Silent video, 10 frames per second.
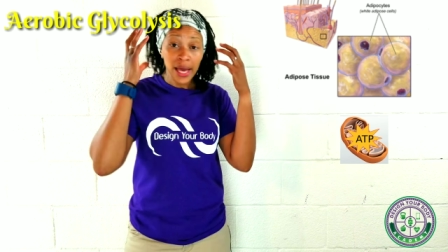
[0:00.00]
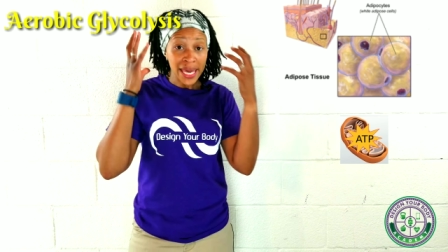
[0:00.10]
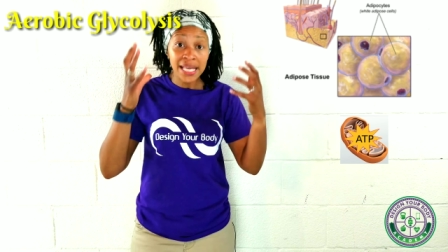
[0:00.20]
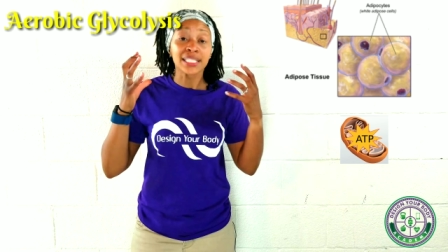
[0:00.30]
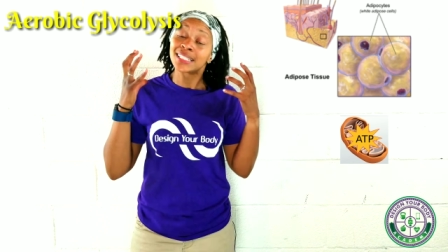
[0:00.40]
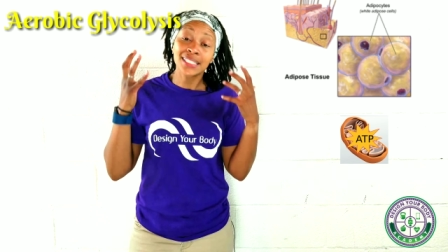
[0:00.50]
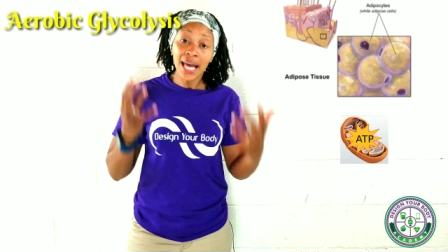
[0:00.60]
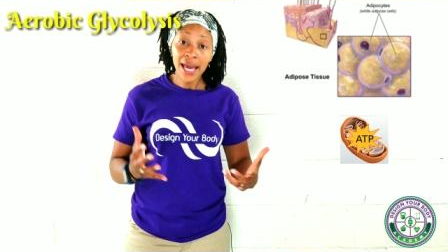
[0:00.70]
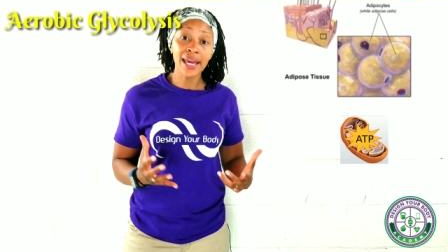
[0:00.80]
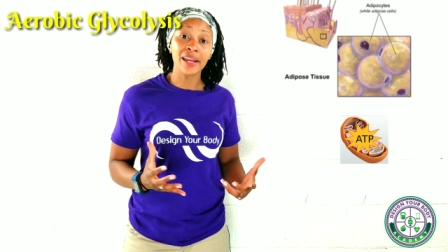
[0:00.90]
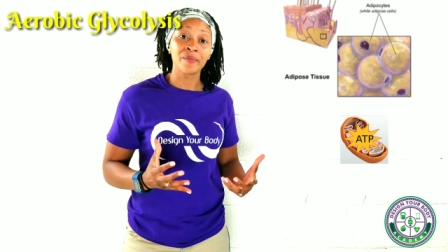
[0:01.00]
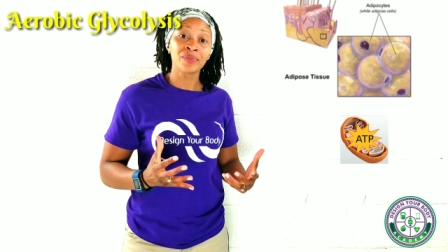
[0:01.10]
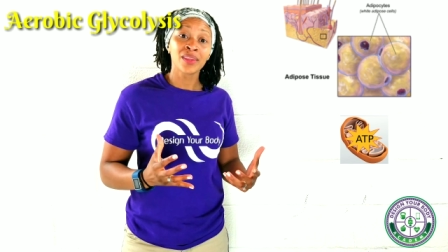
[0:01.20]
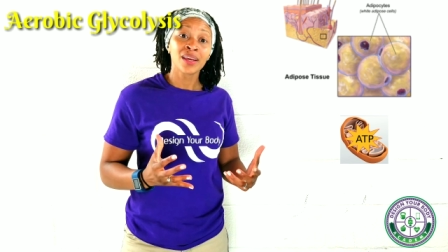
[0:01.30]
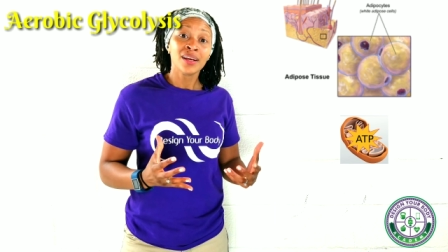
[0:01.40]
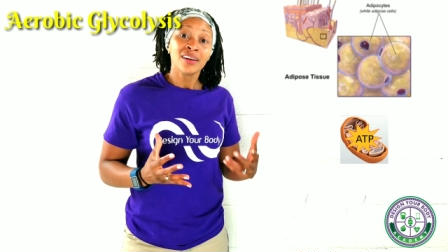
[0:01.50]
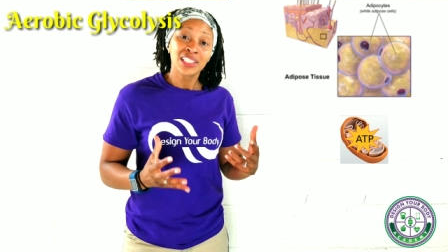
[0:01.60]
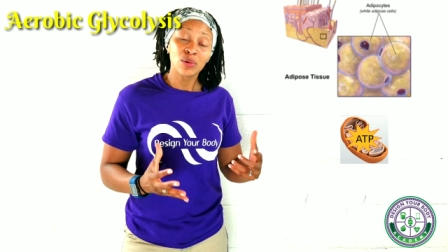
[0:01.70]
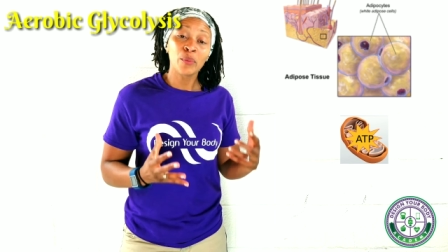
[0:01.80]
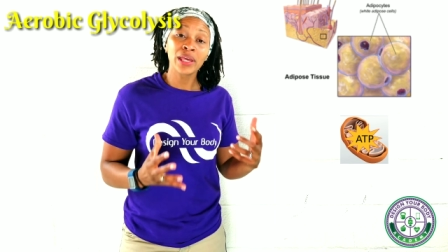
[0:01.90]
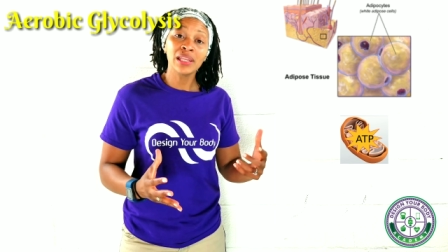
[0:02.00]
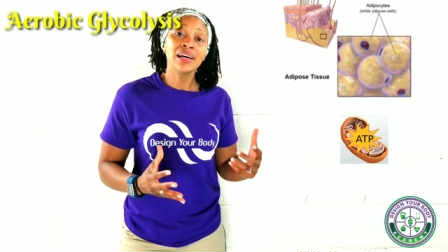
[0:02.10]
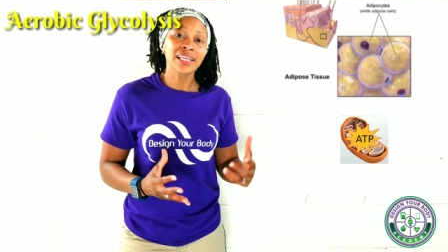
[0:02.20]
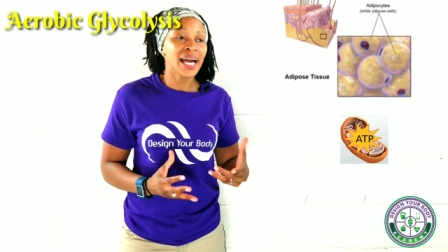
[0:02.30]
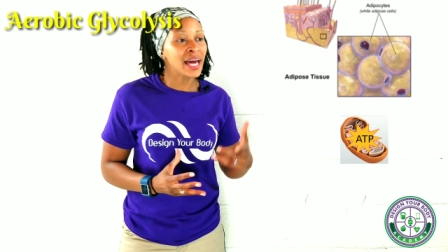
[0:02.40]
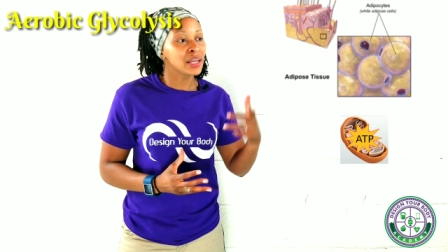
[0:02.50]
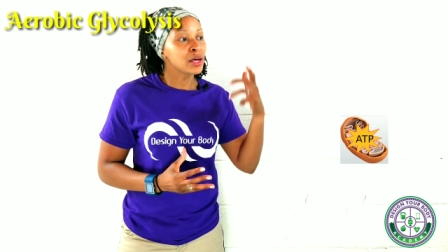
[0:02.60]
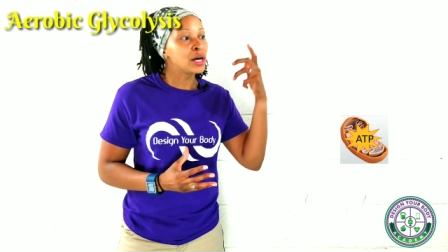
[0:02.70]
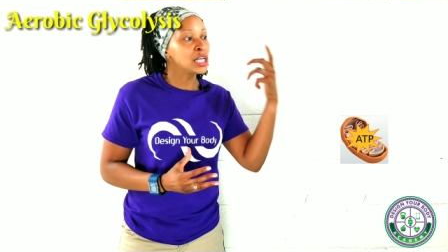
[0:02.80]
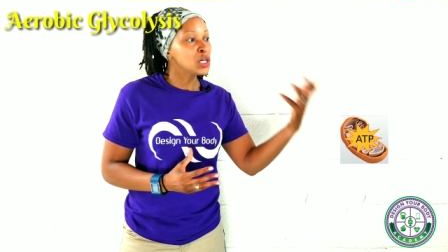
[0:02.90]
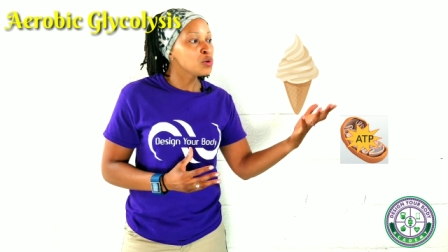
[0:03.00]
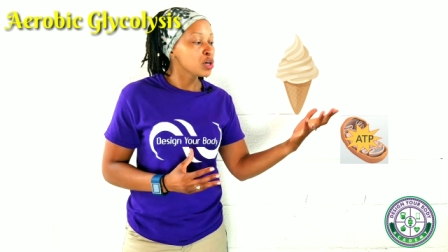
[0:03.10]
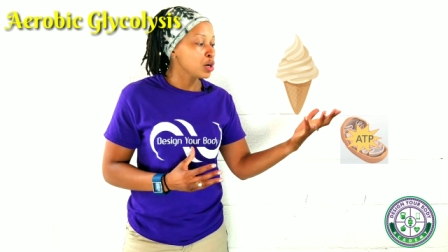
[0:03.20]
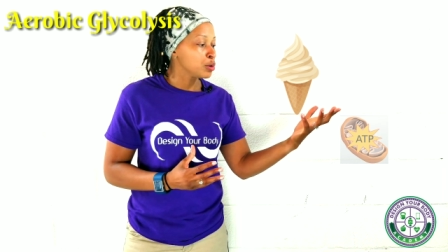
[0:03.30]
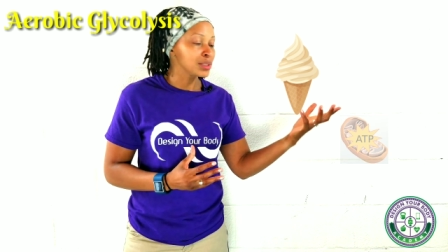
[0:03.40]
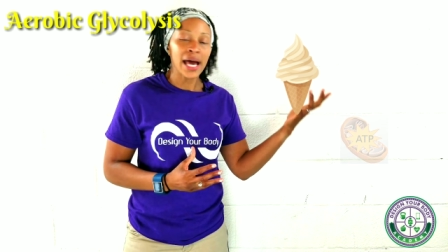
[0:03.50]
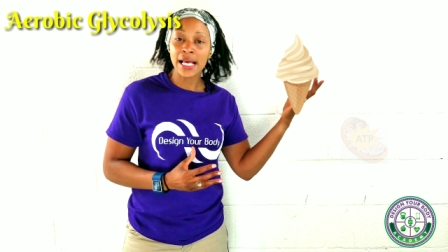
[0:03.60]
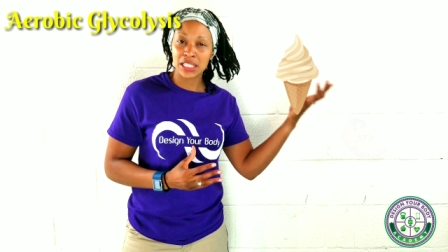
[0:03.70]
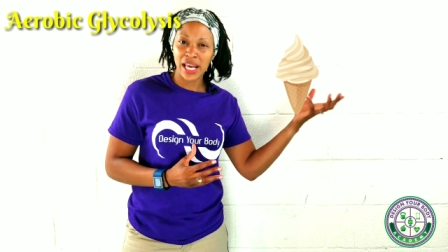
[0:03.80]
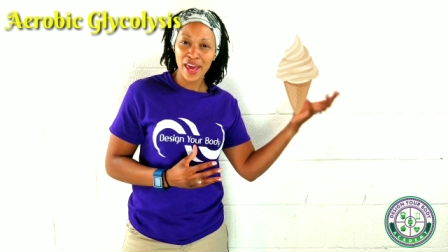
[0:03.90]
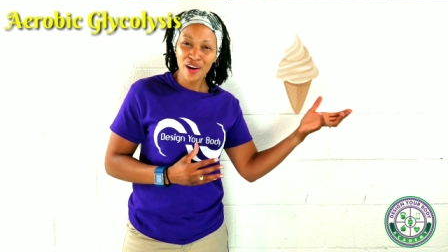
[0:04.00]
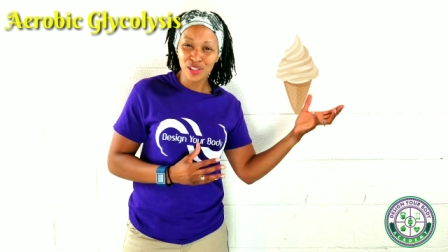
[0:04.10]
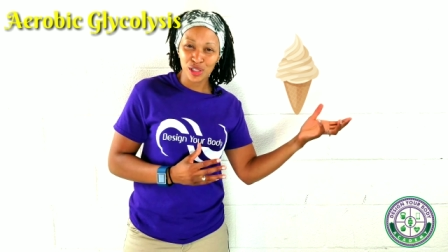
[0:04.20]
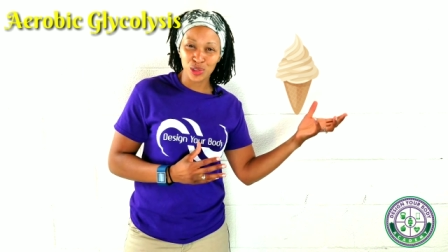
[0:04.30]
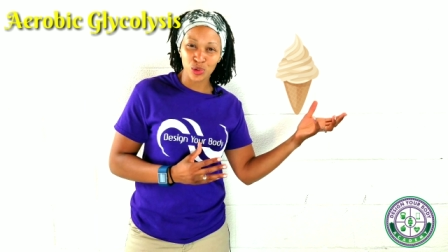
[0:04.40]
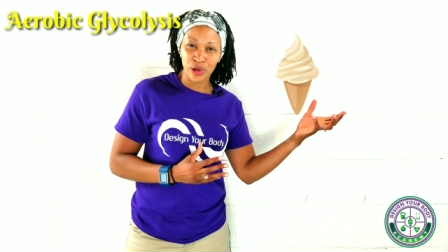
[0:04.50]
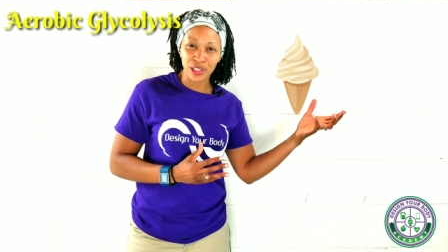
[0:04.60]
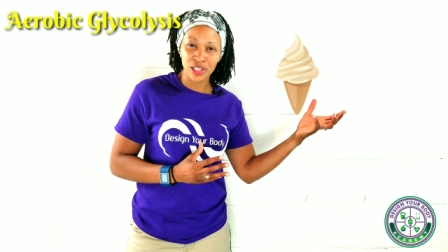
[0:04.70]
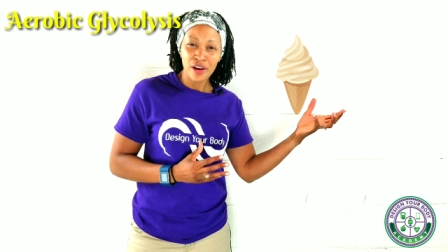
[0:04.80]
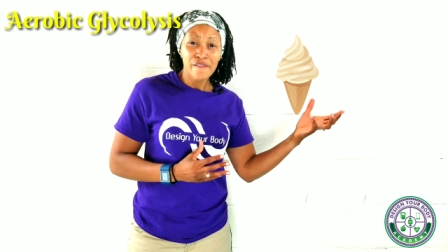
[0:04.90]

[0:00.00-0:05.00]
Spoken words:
insane. So when we look at glucose as an energy source